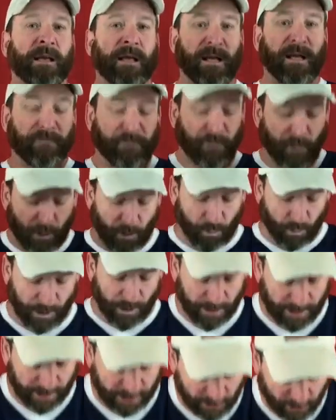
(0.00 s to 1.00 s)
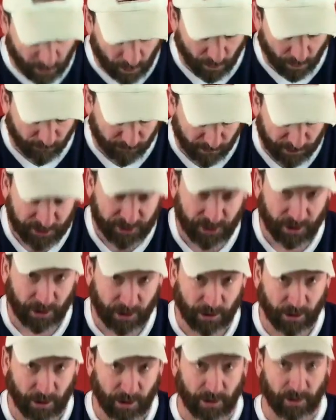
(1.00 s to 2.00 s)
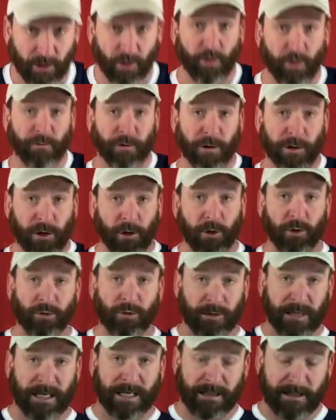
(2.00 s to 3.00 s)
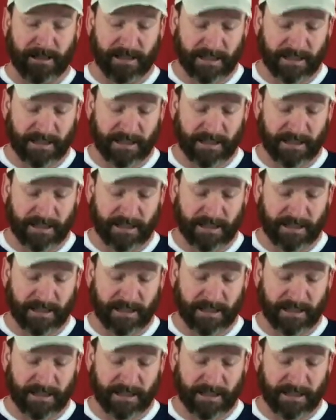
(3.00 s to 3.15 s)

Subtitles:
if you're wearing an overshirt or an overcoat like